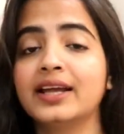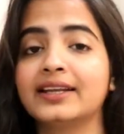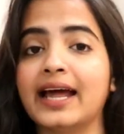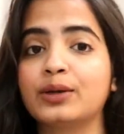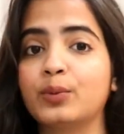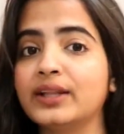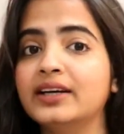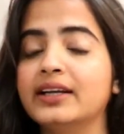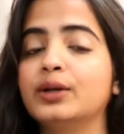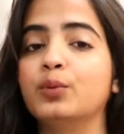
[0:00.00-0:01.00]
that whether
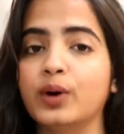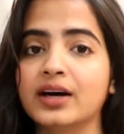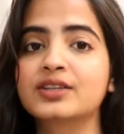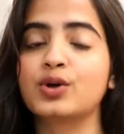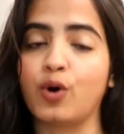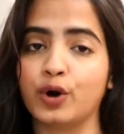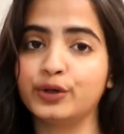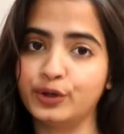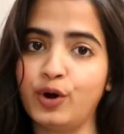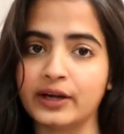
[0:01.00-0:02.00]
it works or
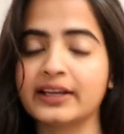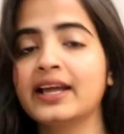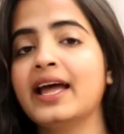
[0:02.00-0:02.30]
not.